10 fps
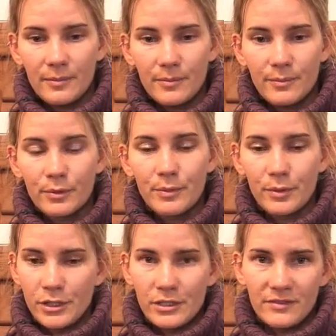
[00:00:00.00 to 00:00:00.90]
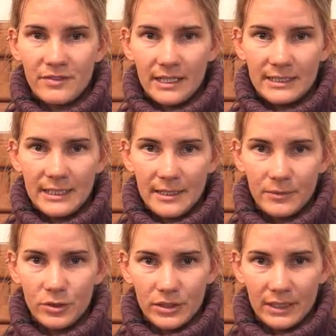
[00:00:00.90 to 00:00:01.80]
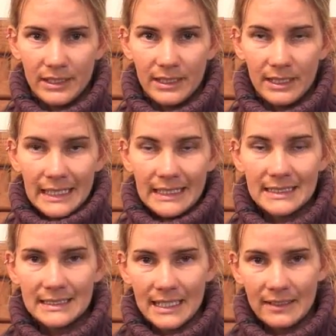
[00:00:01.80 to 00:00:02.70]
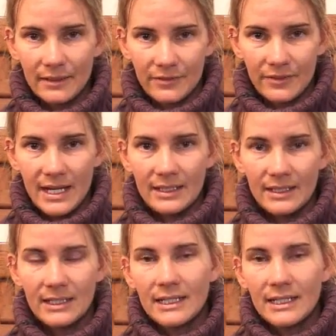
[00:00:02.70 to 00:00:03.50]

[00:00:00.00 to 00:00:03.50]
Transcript: pre-purchase vet exam. Usually the extent of that